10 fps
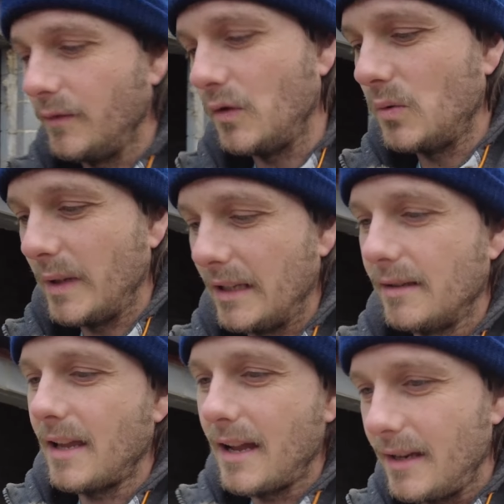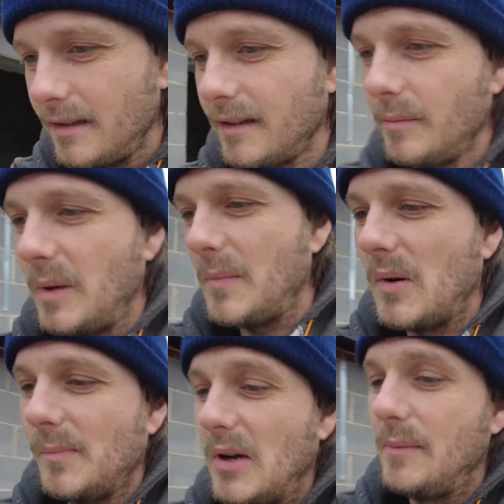in 4 weeks. That is going to be
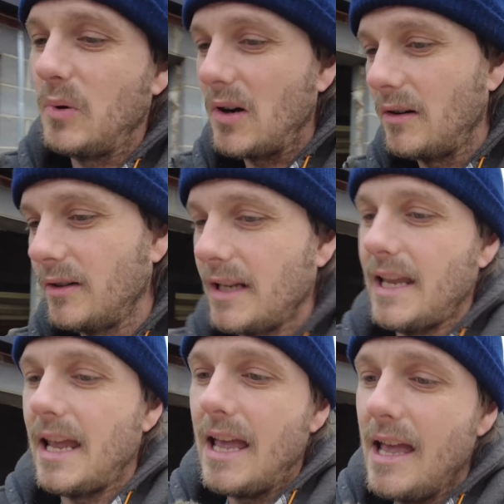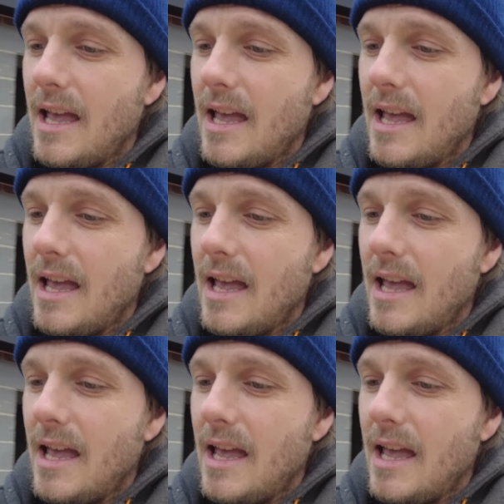my main priority.